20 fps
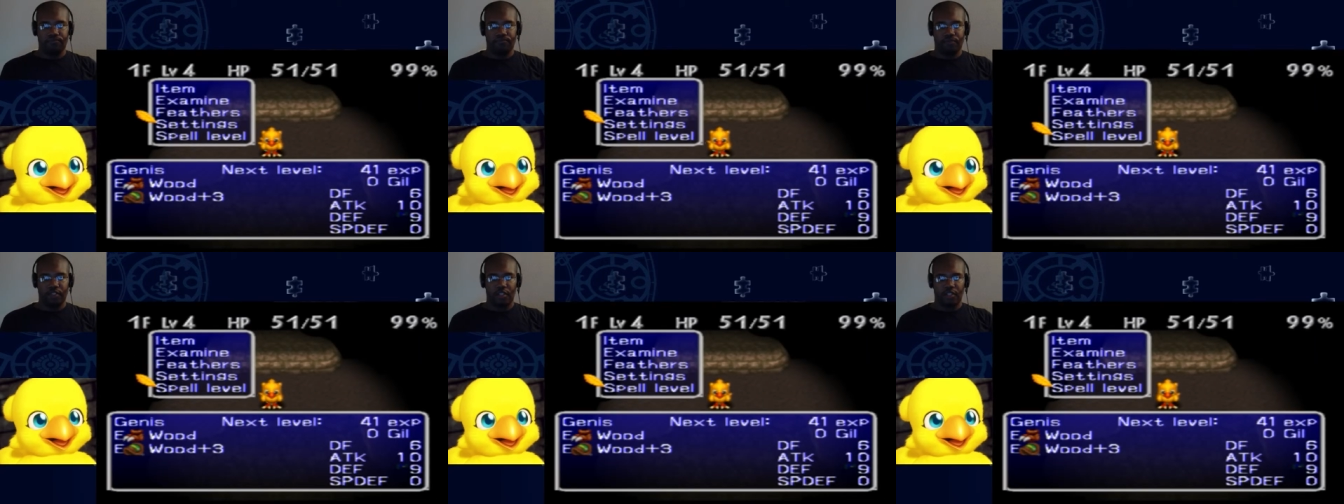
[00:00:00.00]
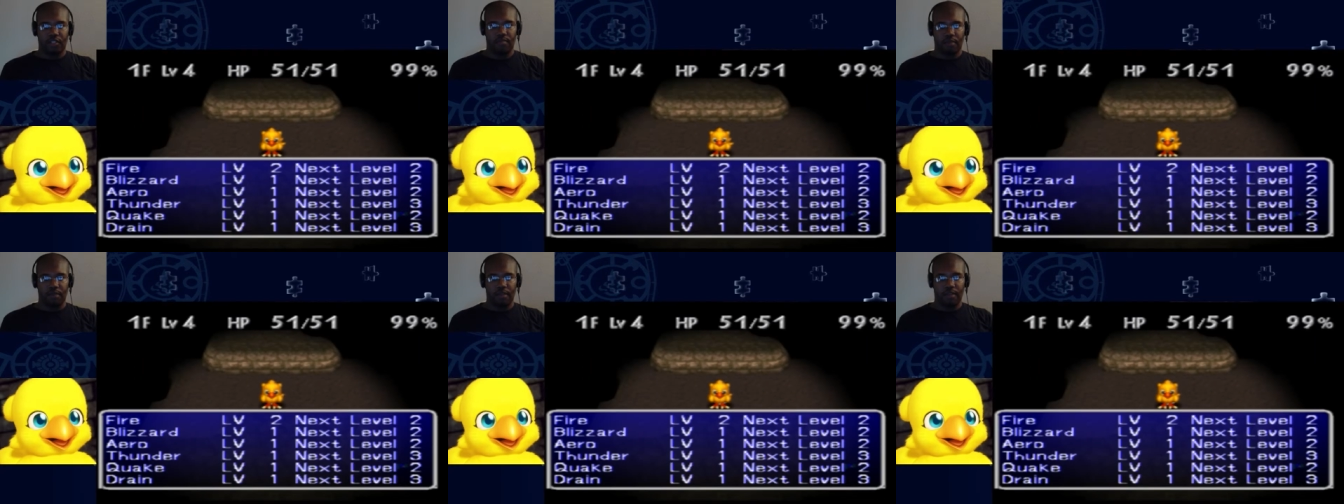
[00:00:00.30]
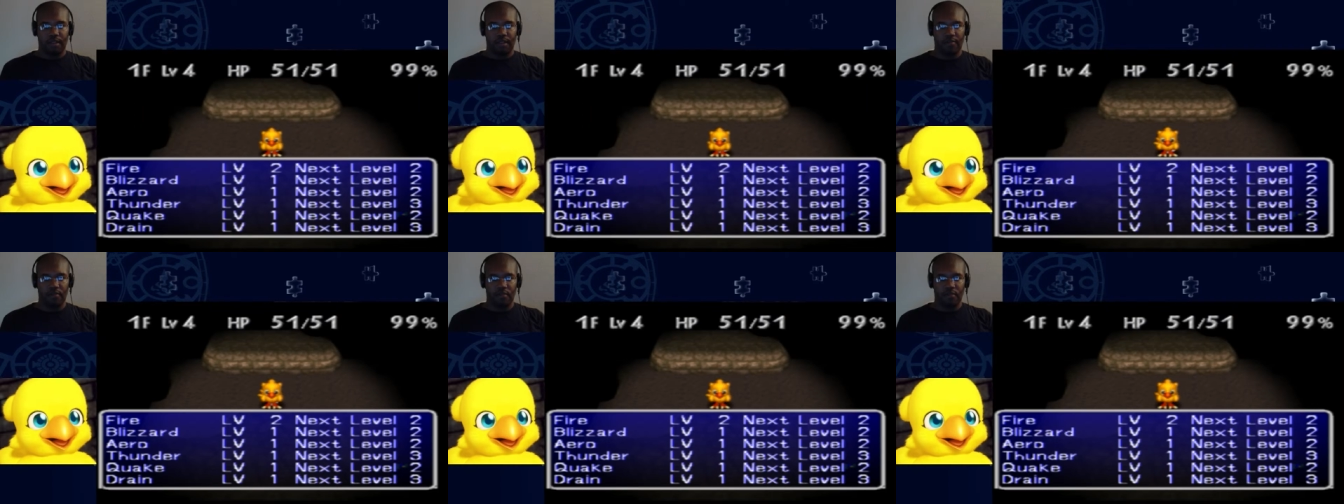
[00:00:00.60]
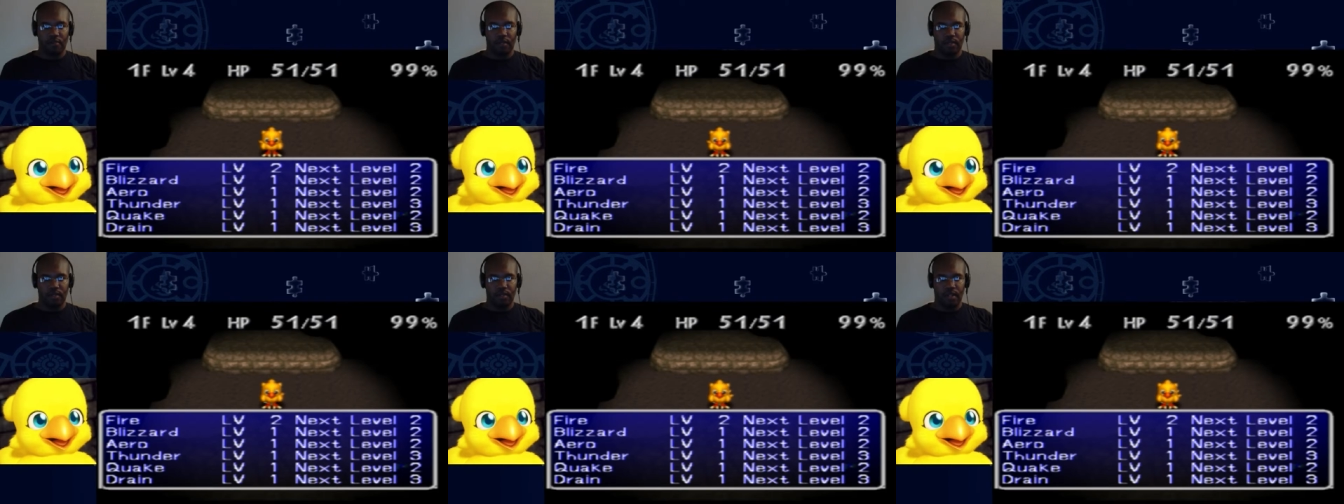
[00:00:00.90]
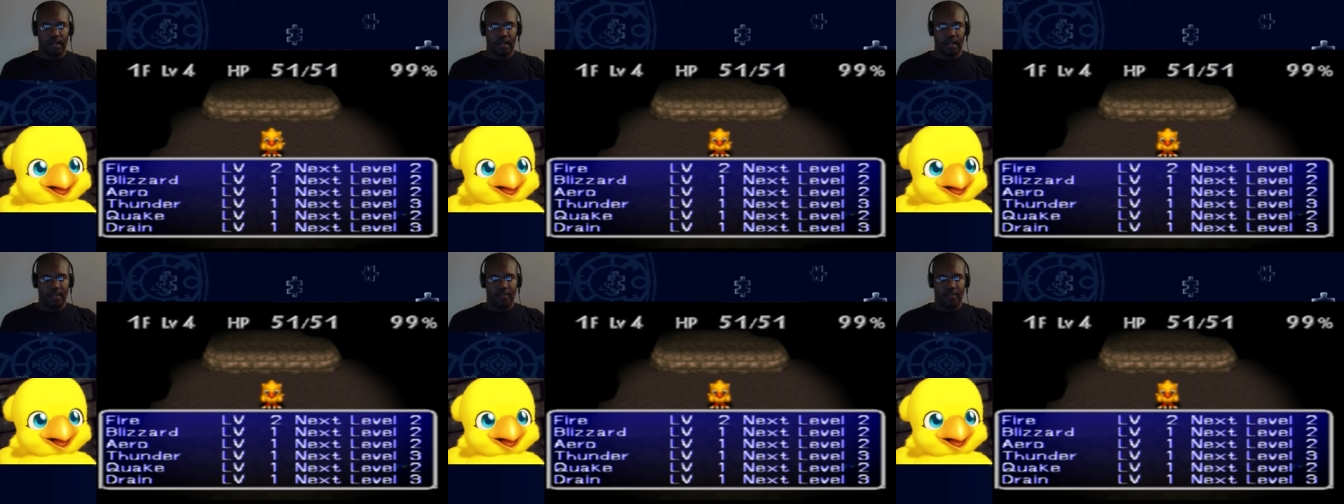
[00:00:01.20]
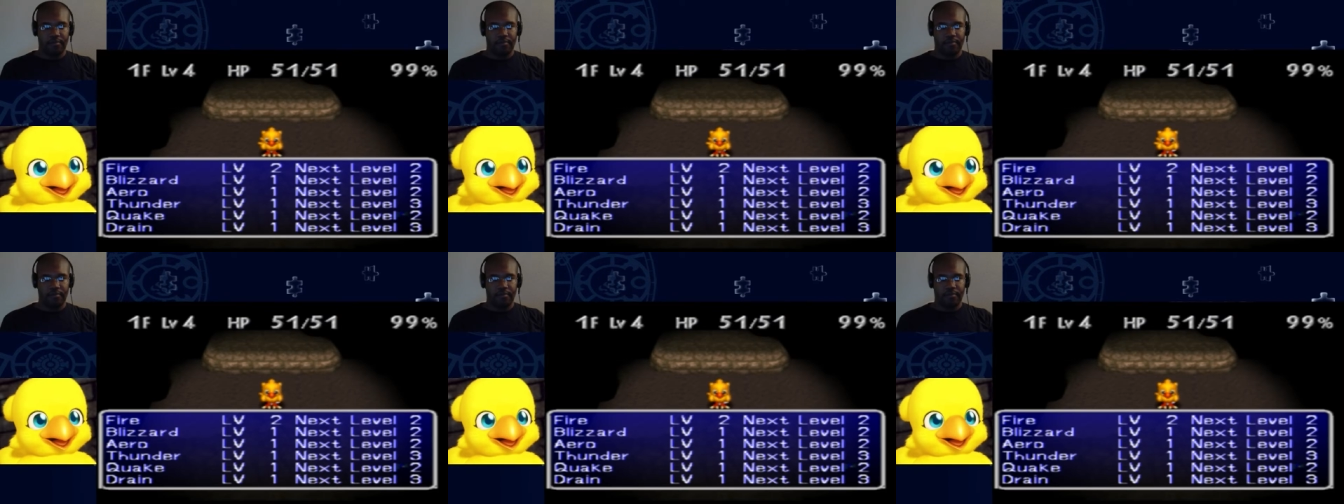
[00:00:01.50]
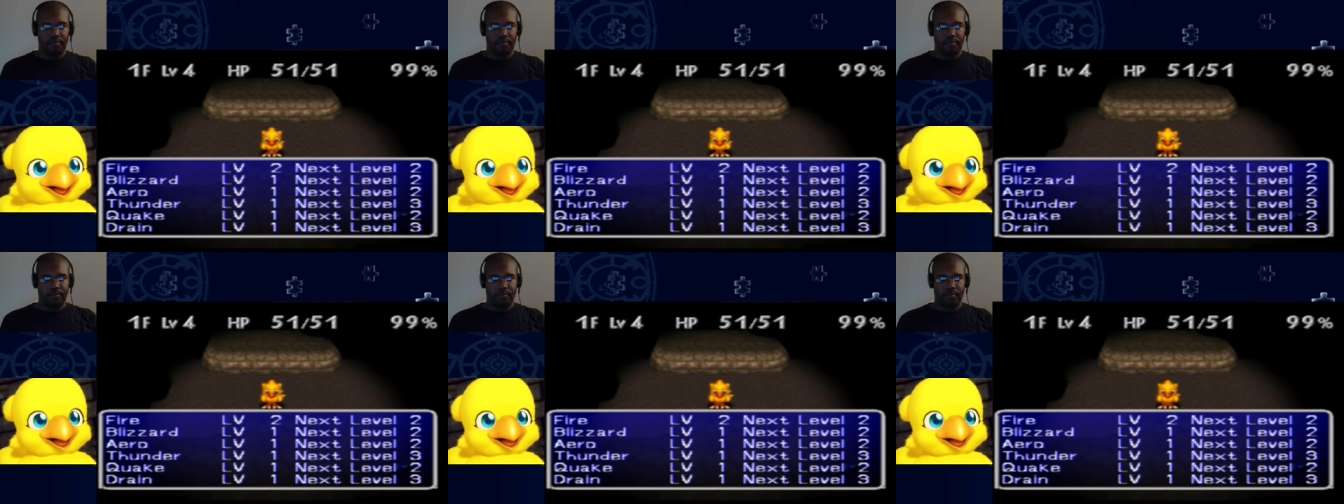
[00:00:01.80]
Spell level, what's that?
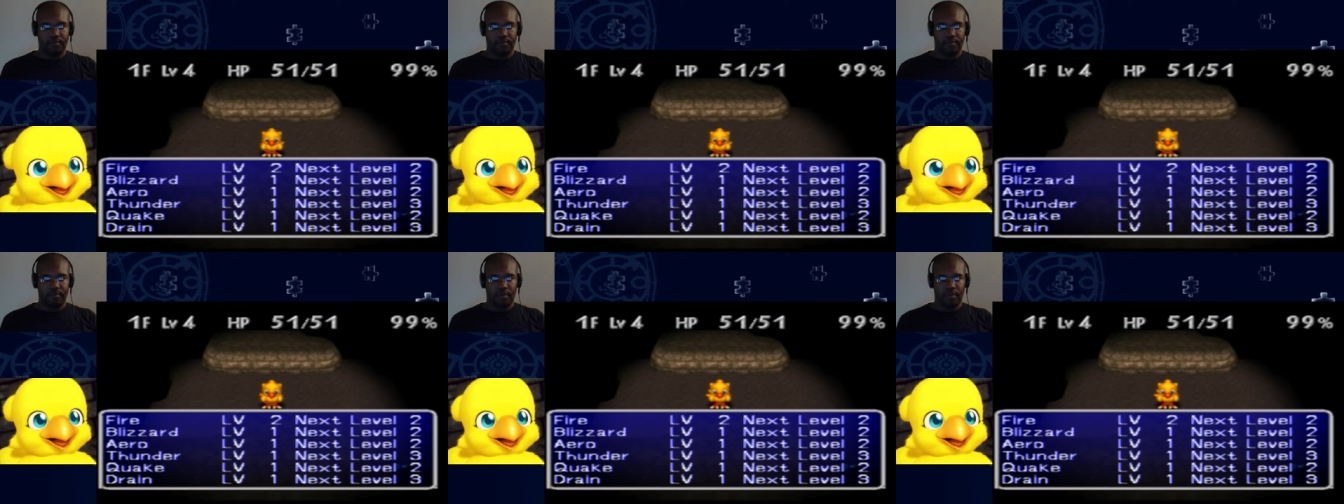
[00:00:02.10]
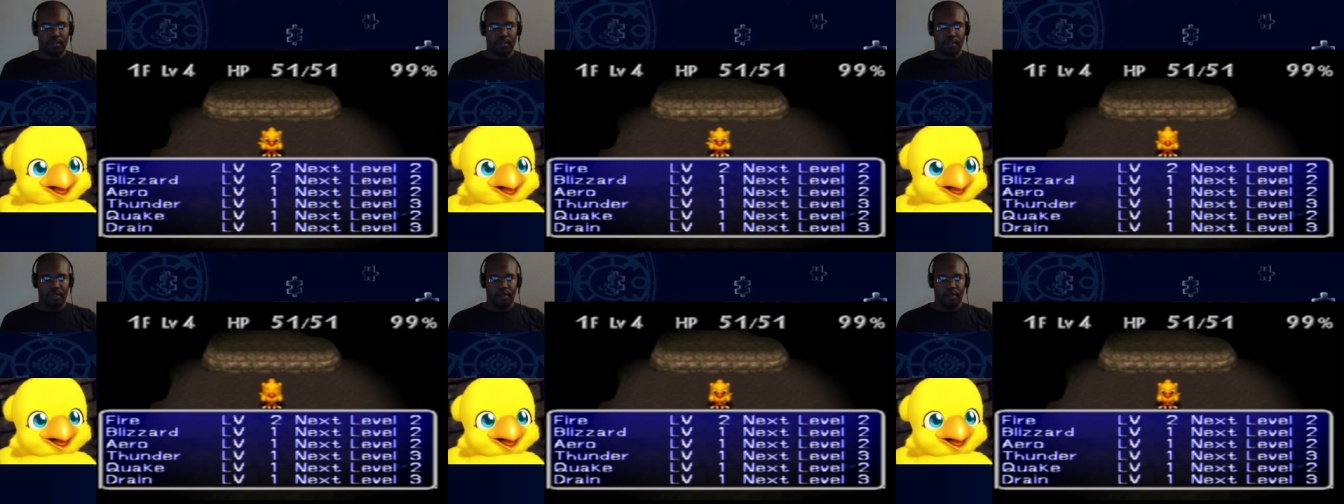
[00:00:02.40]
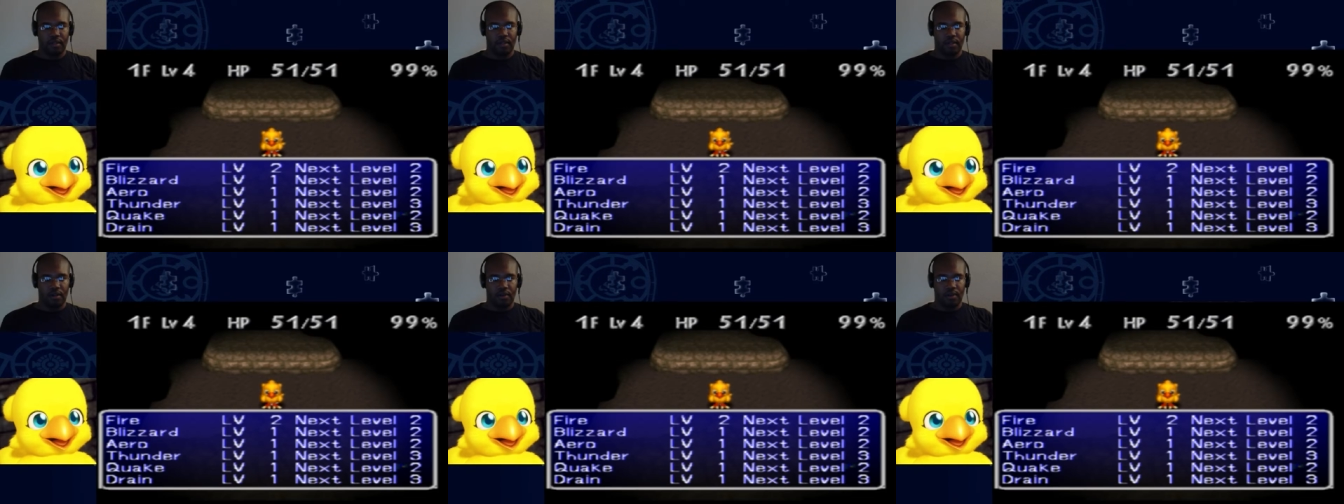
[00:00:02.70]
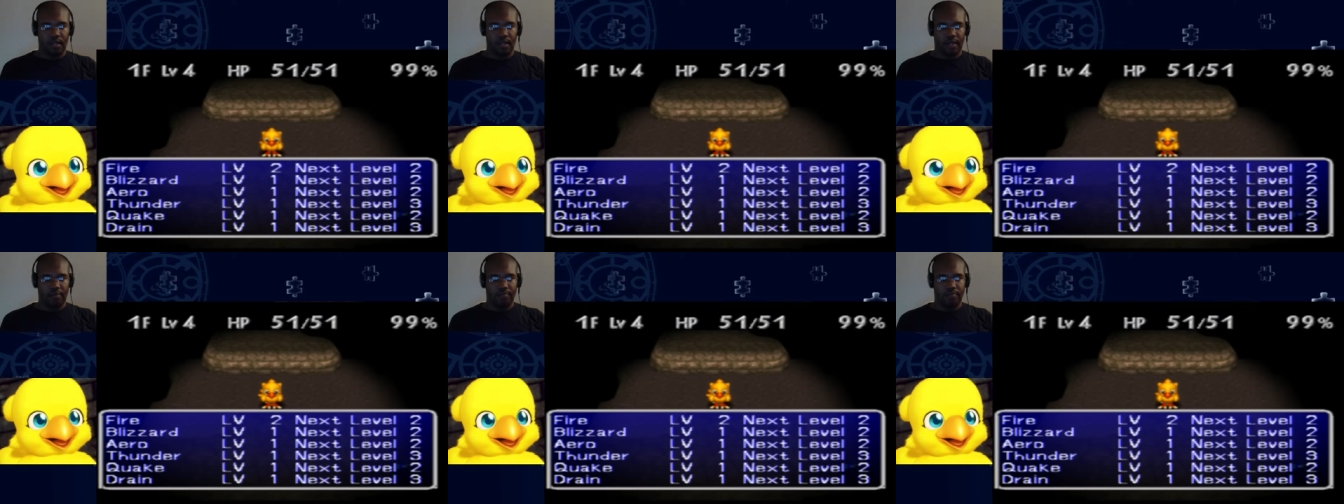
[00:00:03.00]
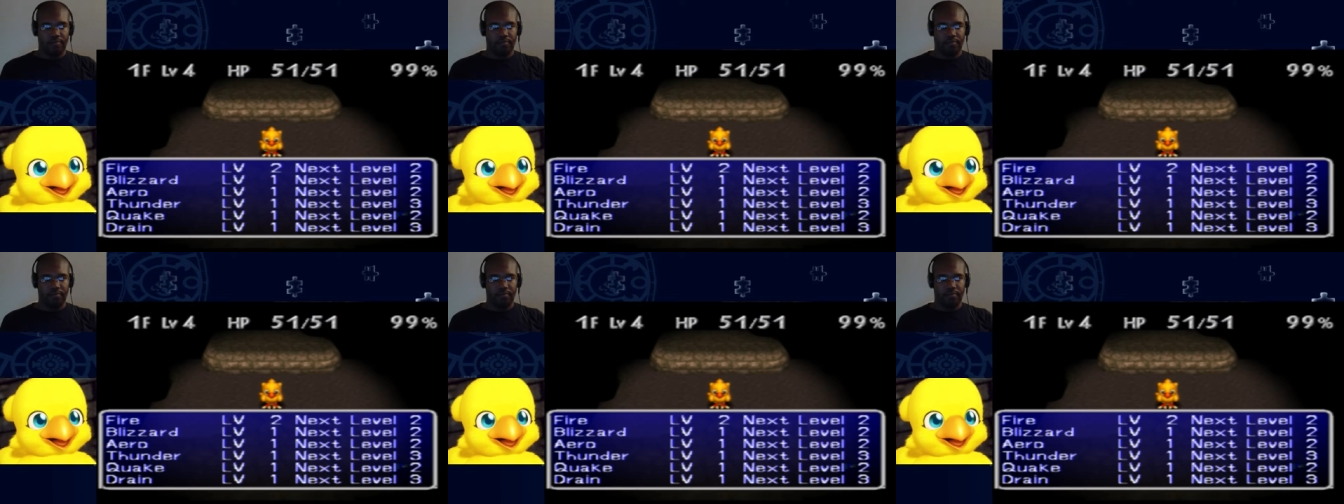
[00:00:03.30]
Okay.